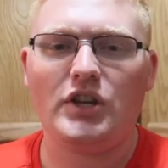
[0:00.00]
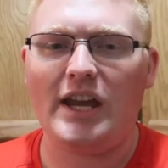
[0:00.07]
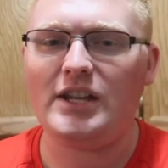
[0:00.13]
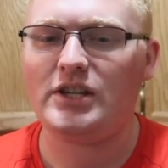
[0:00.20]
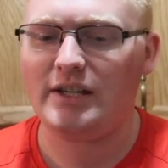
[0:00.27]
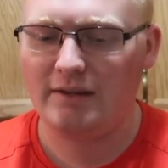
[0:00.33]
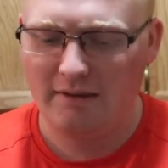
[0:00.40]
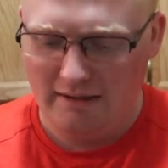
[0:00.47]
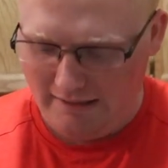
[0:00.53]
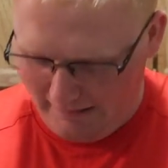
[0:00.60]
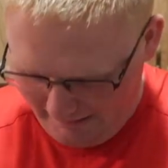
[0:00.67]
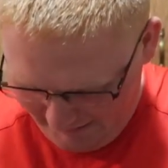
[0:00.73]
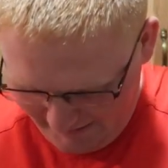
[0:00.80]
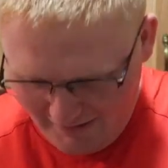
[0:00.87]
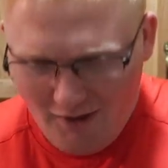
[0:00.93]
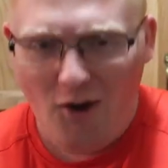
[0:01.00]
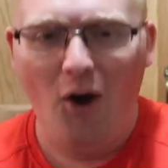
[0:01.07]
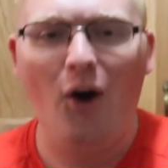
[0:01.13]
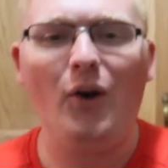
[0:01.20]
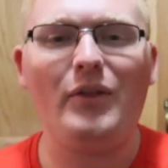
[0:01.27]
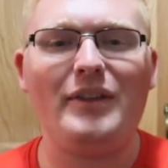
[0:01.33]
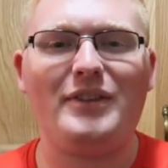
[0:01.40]
changing
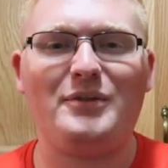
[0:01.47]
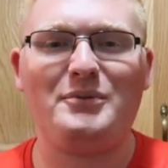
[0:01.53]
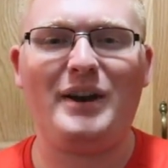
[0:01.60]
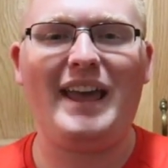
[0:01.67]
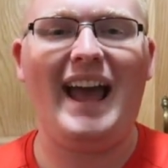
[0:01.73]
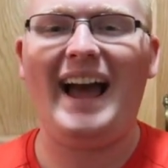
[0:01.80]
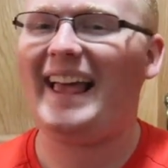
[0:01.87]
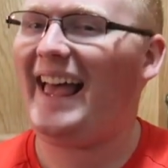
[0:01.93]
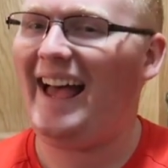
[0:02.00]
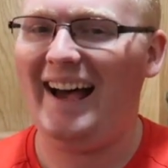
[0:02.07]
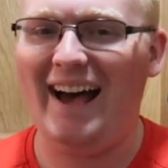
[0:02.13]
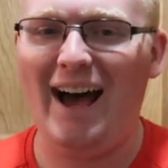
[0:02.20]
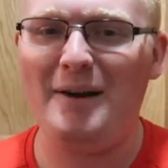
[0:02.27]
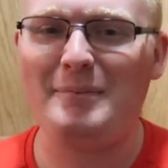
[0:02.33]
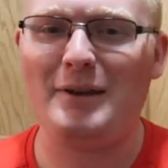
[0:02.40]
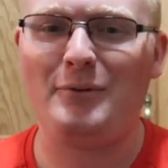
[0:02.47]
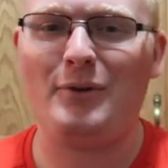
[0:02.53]
all this weight I got on me.